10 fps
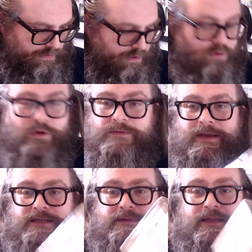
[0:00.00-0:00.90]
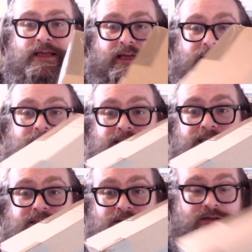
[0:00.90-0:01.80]
which makes me think this
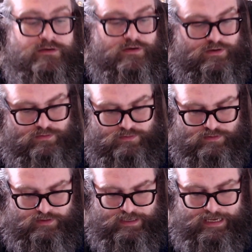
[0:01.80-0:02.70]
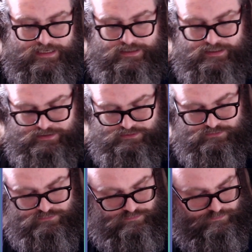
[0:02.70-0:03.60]
isn't anything at
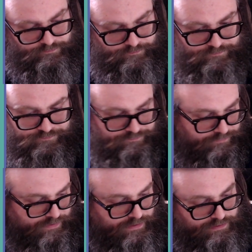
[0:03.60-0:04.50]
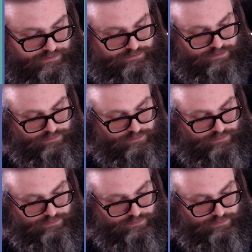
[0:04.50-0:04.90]
all. So I'm